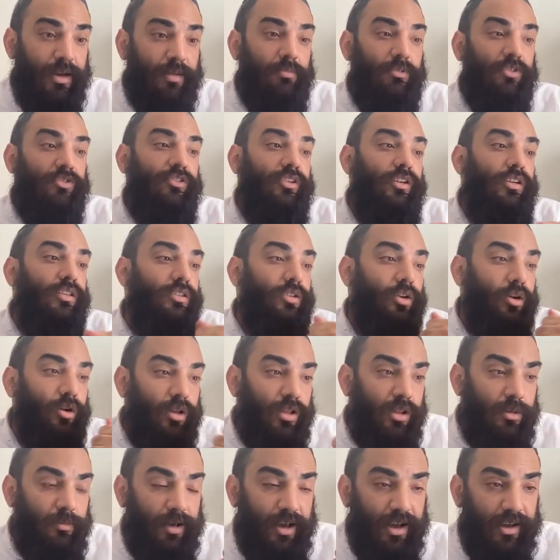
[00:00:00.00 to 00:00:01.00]
mamish in the
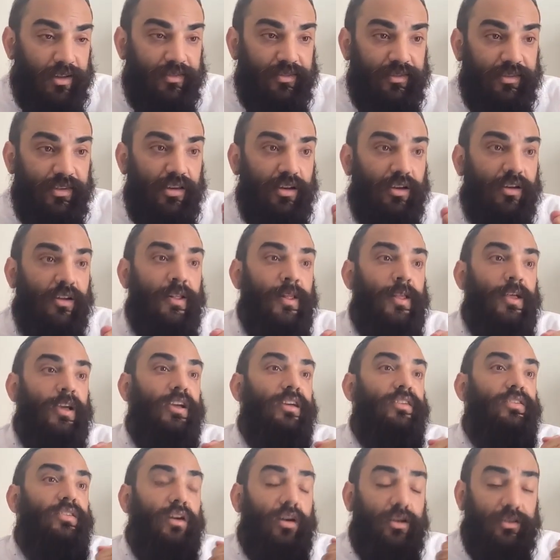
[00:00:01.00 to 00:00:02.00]
olam haasiyah
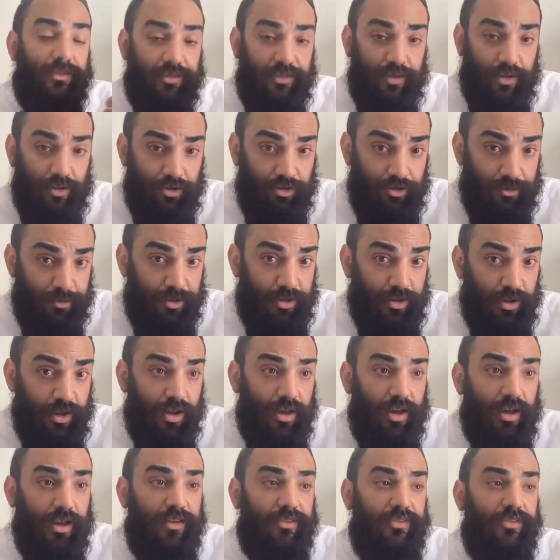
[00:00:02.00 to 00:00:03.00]
in the hastara
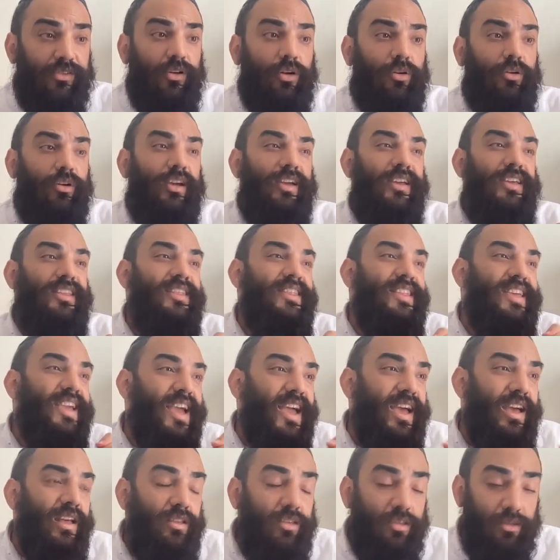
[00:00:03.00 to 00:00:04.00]
shabatoicha hastara in the
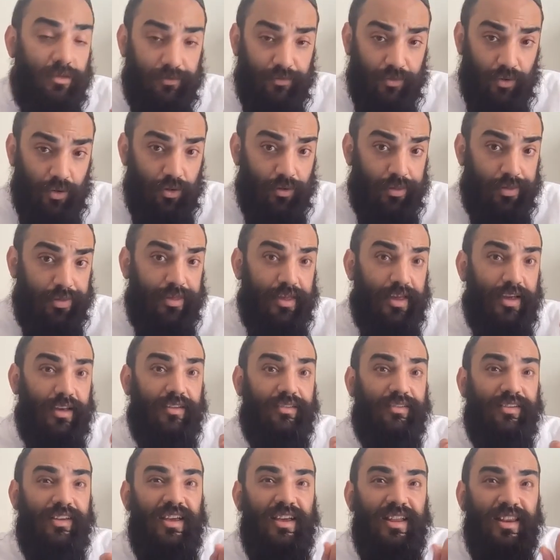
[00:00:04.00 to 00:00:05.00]
end of all
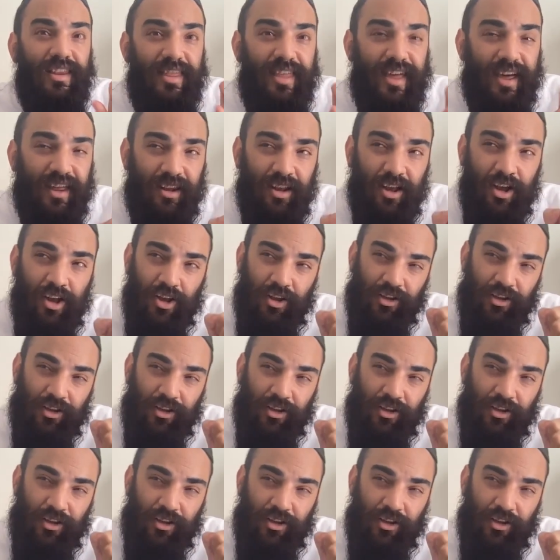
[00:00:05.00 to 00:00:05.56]
things in that